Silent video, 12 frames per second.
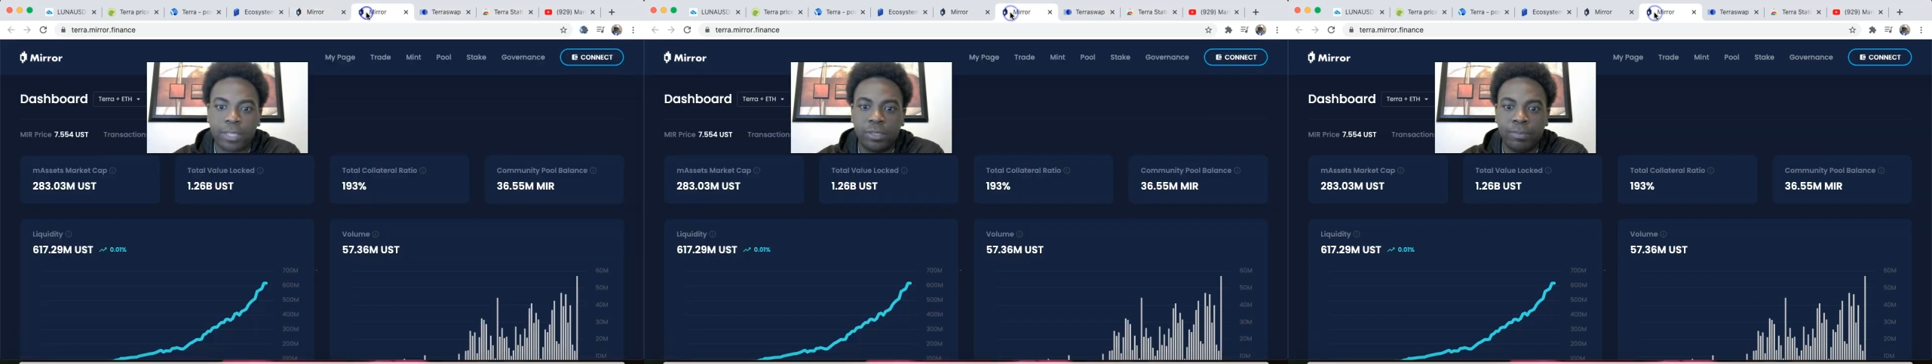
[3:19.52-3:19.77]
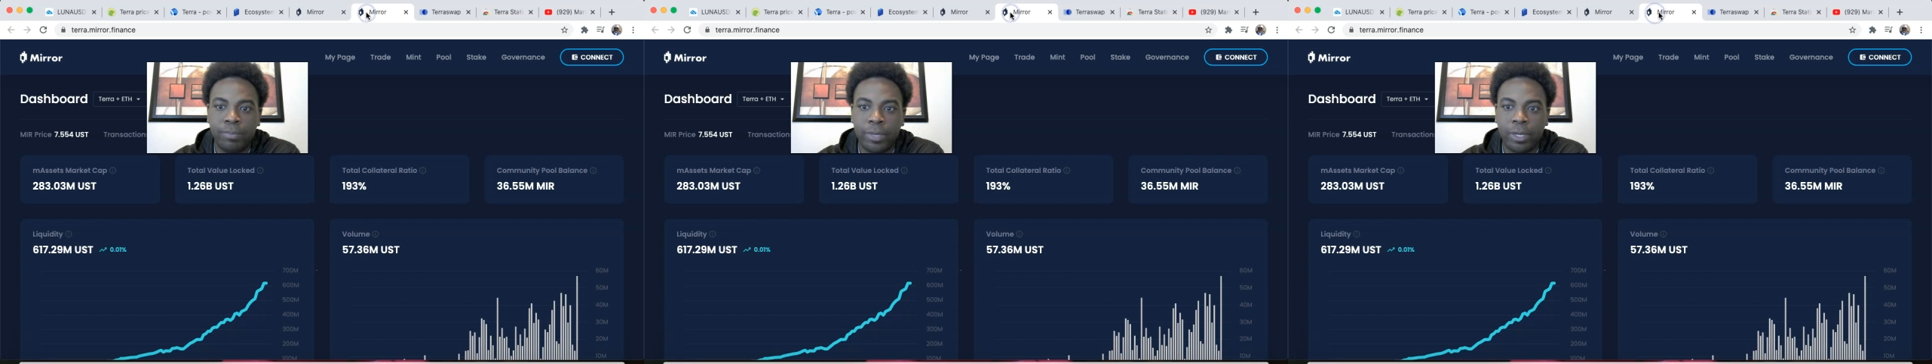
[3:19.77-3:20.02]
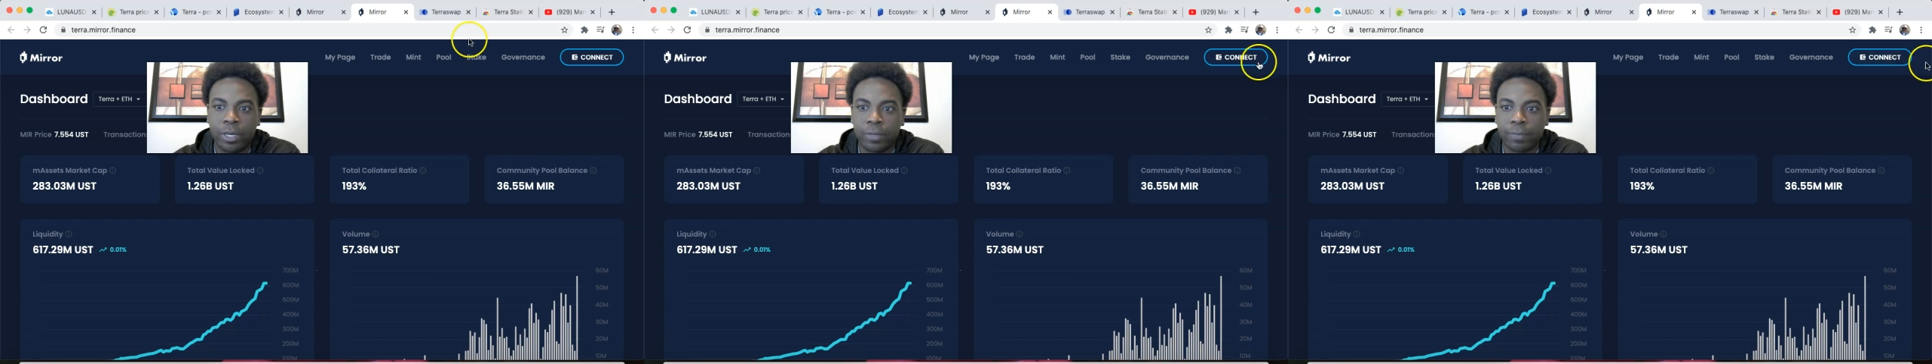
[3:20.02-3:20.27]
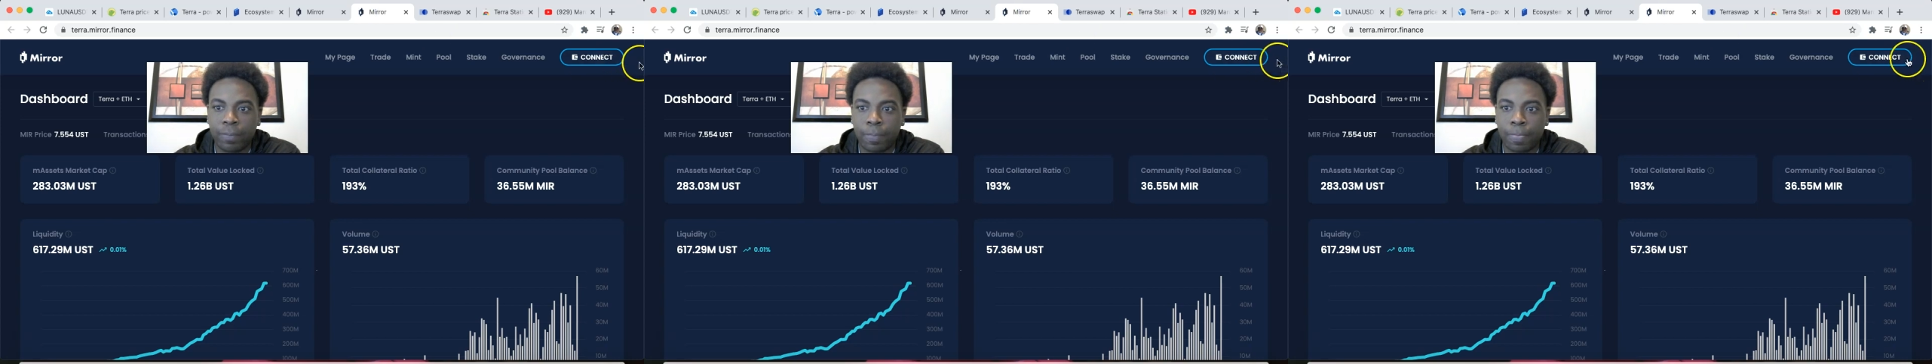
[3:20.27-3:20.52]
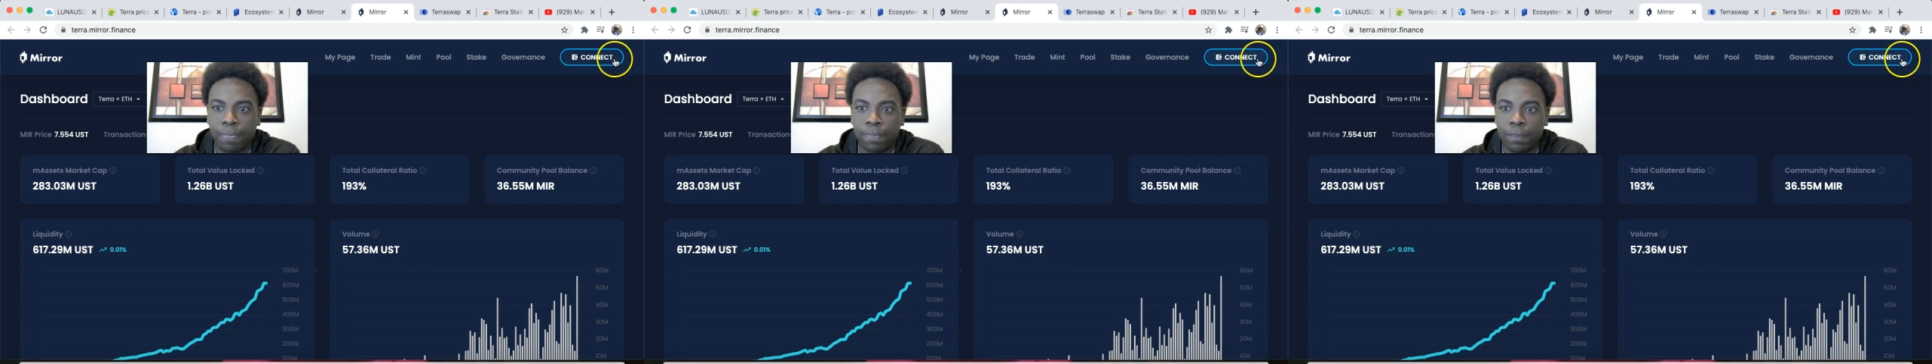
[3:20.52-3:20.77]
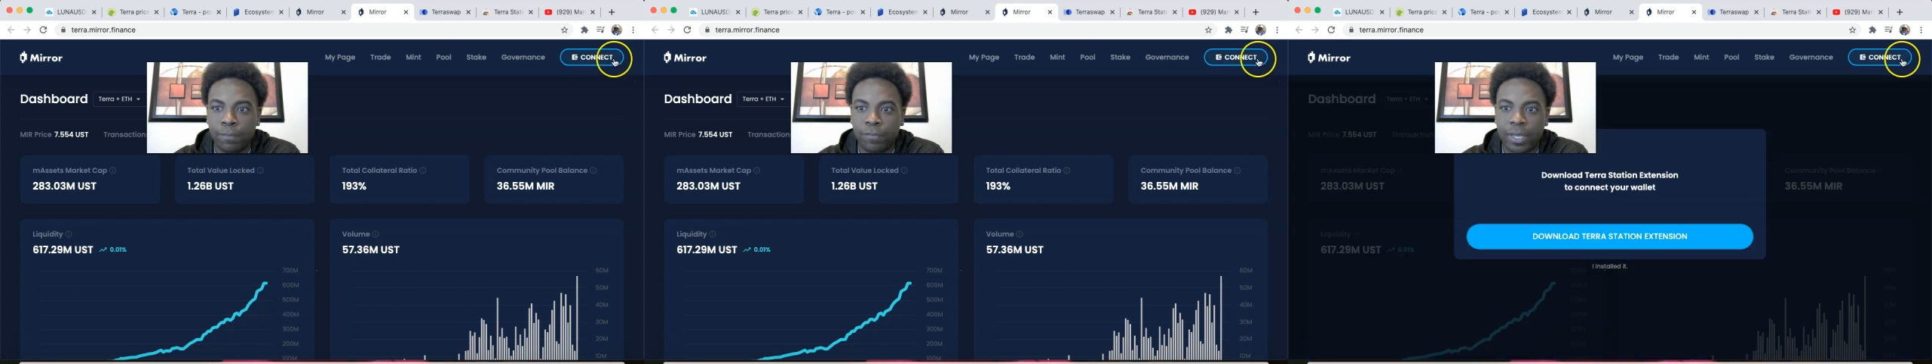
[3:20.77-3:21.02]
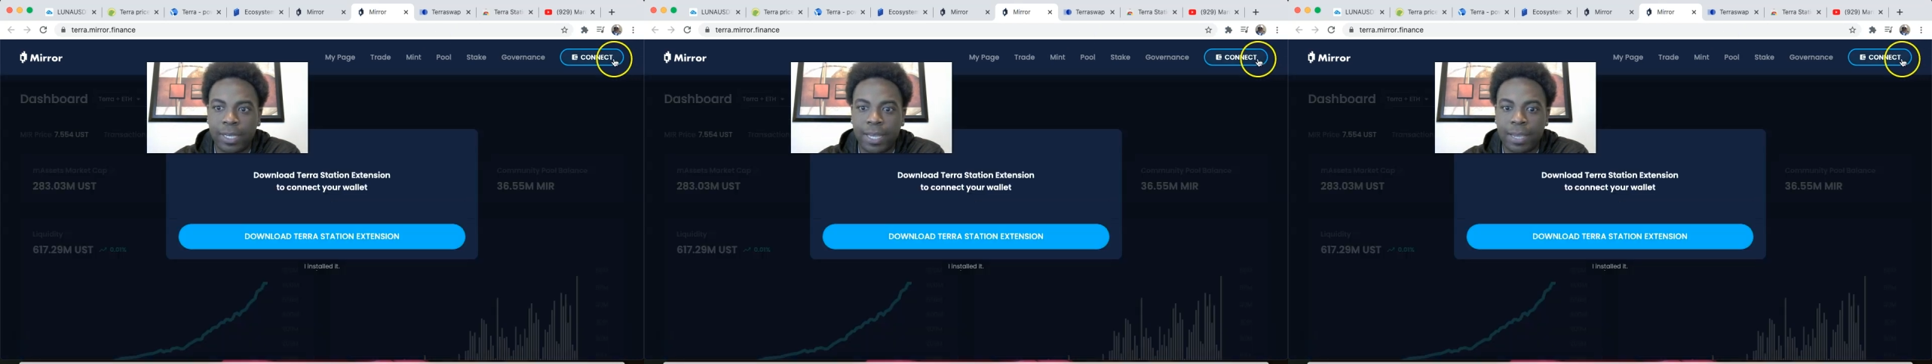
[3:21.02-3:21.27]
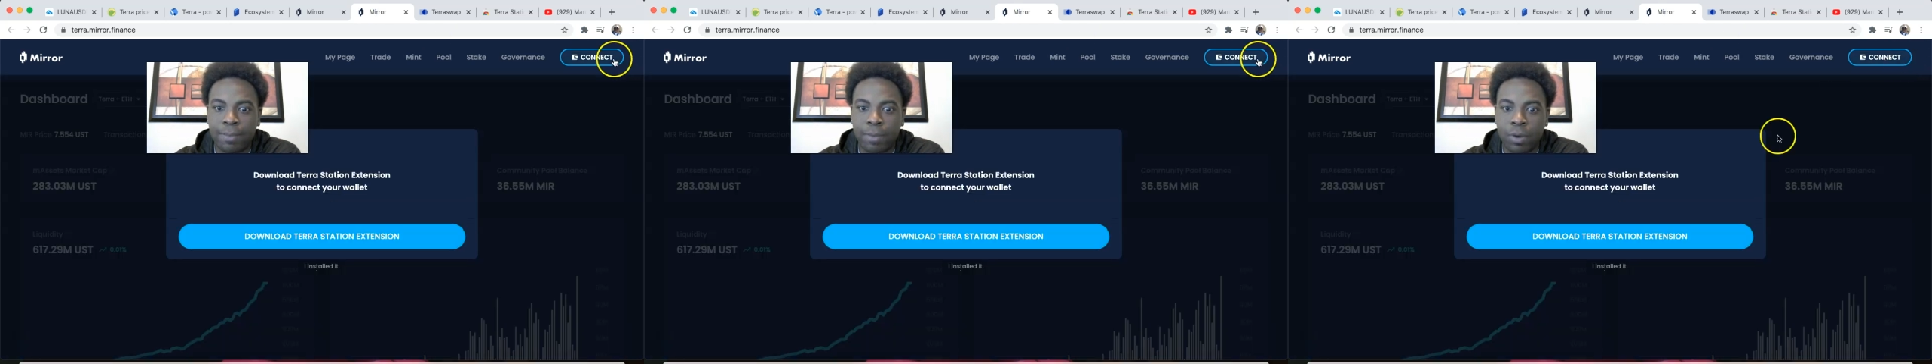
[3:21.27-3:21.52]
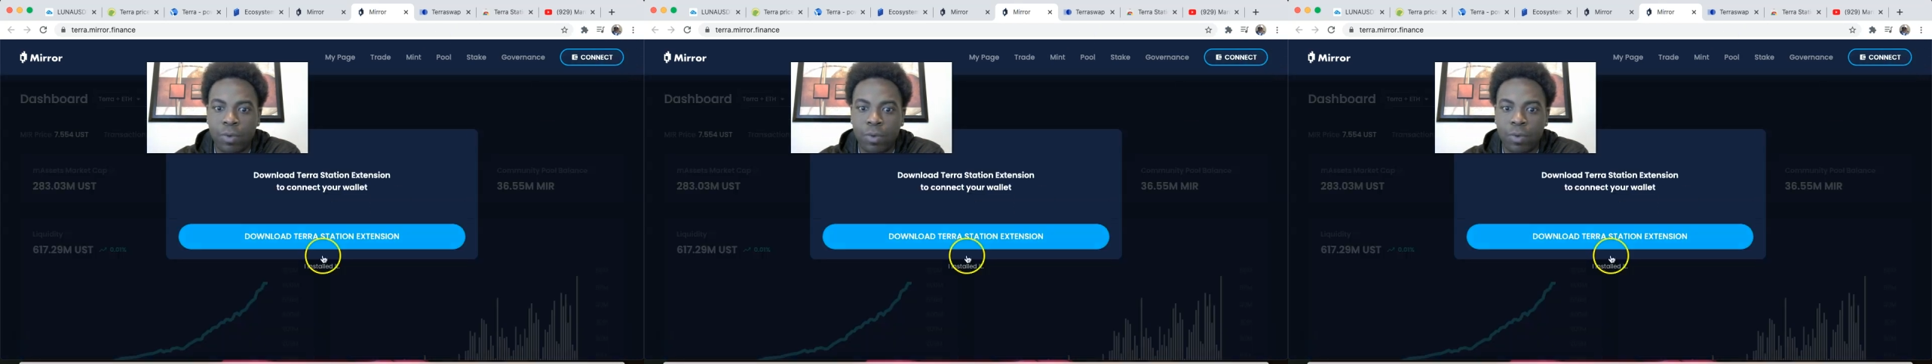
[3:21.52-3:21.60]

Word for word: to Mirror, if I connect my